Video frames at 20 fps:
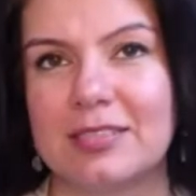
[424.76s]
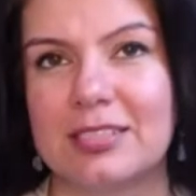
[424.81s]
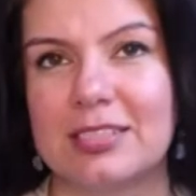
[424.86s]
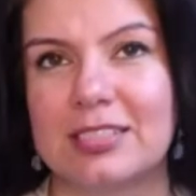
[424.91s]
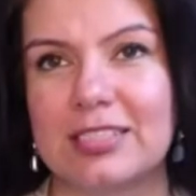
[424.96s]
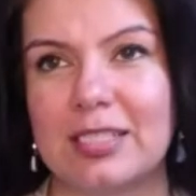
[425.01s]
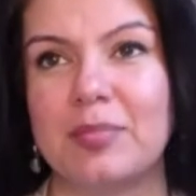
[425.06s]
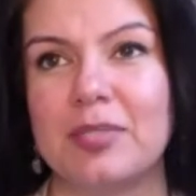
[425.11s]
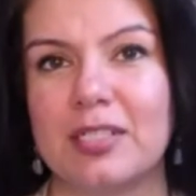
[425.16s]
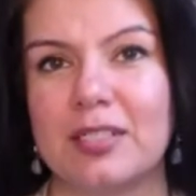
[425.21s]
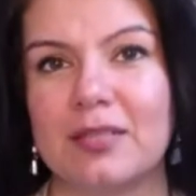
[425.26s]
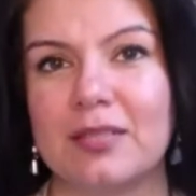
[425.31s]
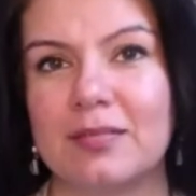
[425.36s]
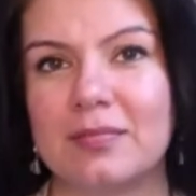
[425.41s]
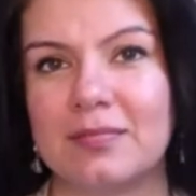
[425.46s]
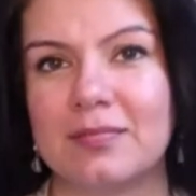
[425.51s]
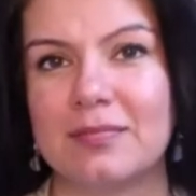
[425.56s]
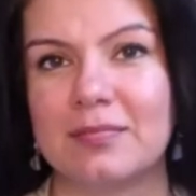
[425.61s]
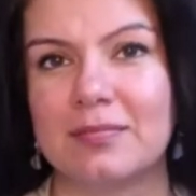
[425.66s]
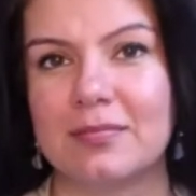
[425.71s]
stubborn.
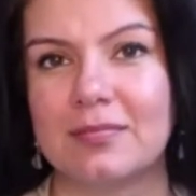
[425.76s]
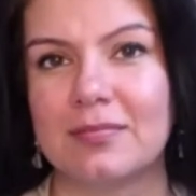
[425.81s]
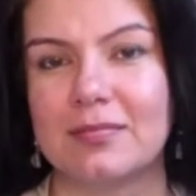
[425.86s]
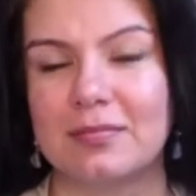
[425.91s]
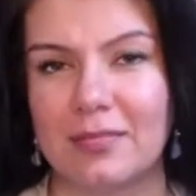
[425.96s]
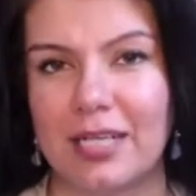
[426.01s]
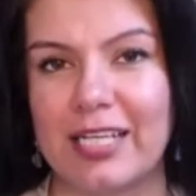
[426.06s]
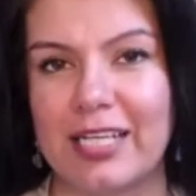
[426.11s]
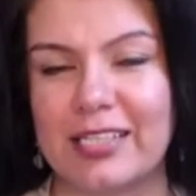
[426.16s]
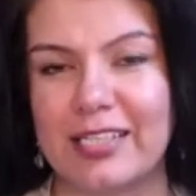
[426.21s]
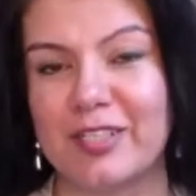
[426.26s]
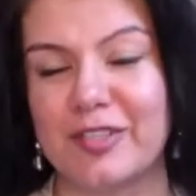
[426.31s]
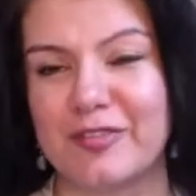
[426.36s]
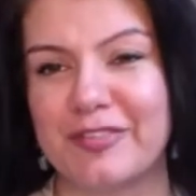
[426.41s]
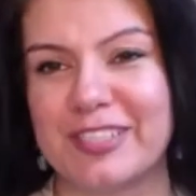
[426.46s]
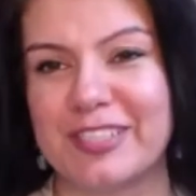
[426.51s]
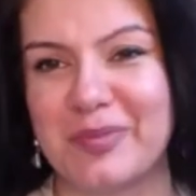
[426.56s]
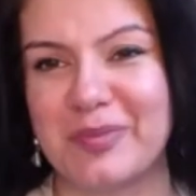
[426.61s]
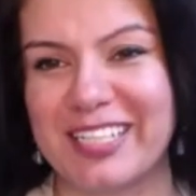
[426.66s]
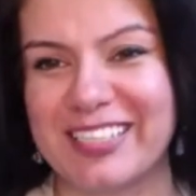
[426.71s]
I think
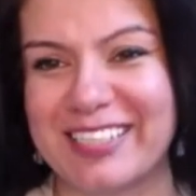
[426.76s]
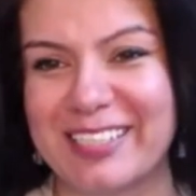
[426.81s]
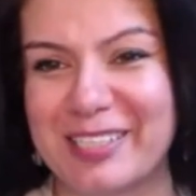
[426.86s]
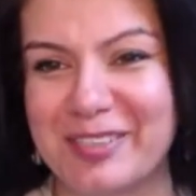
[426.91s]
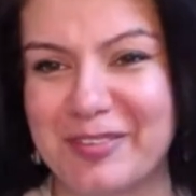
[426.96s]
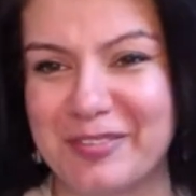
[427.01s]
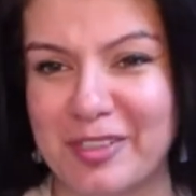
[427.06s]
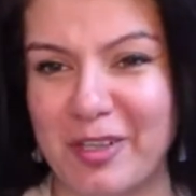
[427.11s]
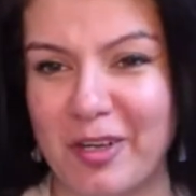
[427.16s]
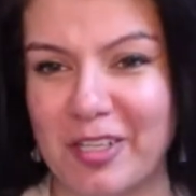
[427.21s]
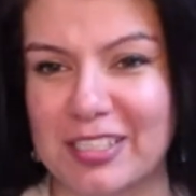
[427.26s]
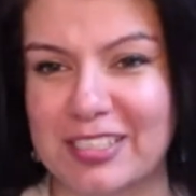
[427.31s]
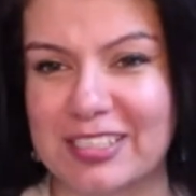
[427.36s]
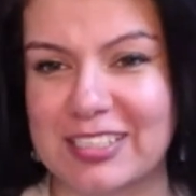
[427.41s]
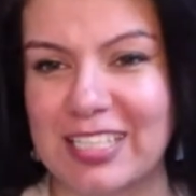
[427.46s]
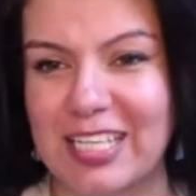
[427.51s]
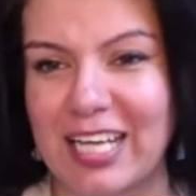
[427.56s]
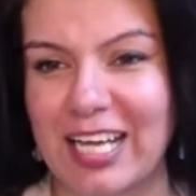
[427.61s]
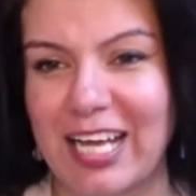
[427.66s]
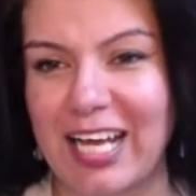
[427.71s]
of it when I think of an
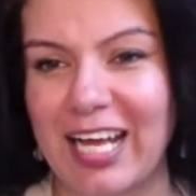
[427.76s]
ox.